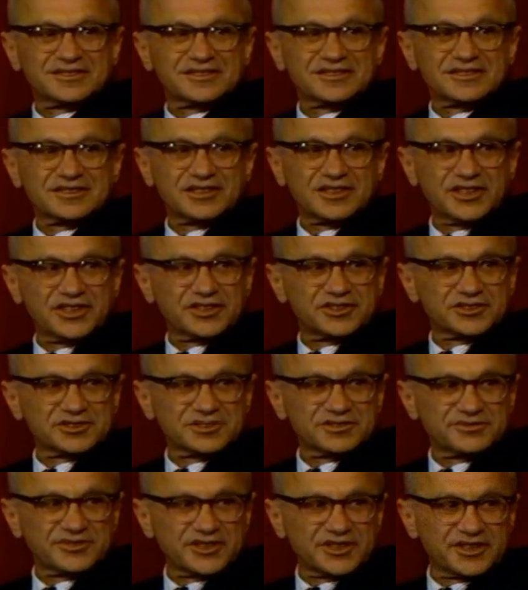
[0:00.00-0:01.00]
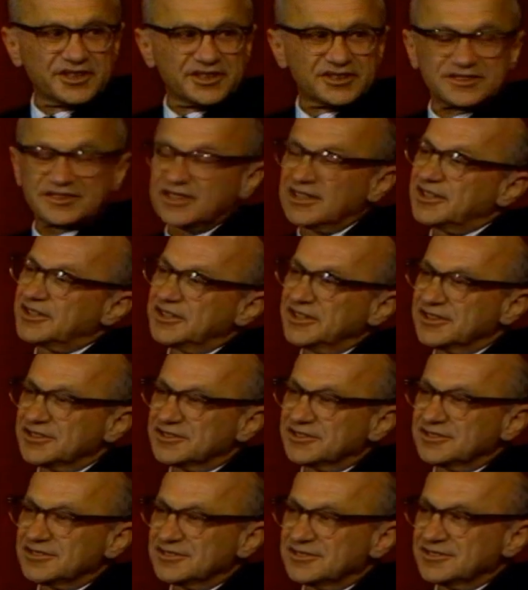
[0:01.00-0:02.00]
leaders in various
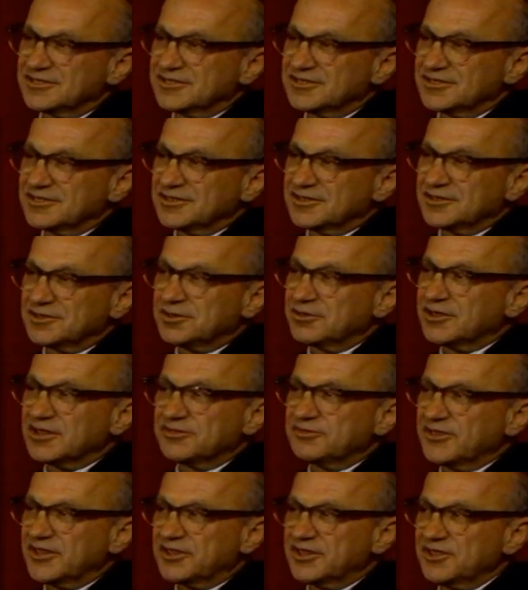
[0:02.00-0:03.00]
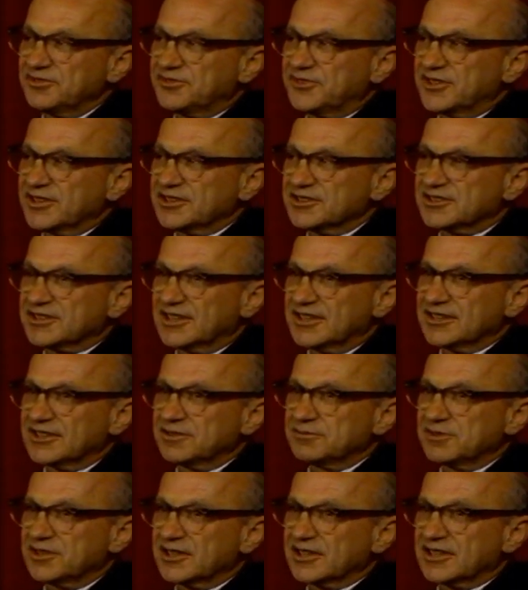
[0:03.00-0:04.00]
areas, who are very farsighted
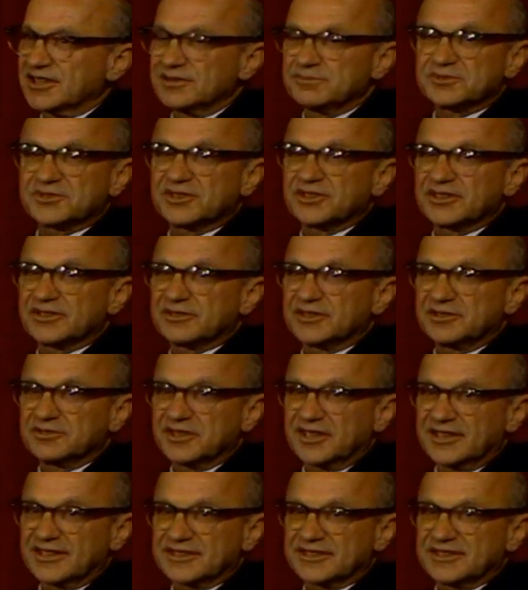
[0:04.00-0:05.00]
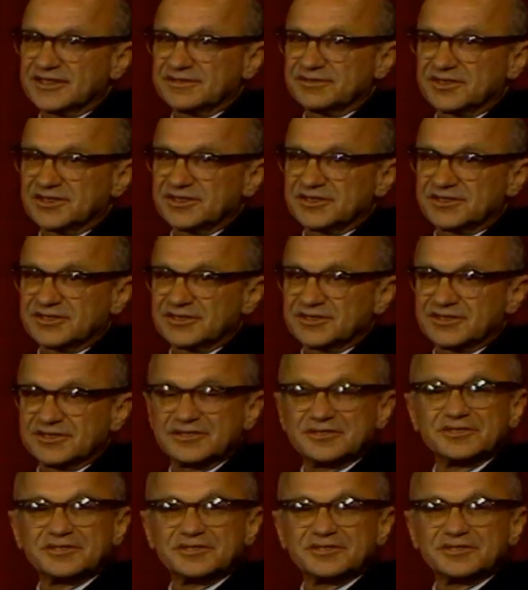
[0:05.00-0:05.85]
when it comes to their own activities and to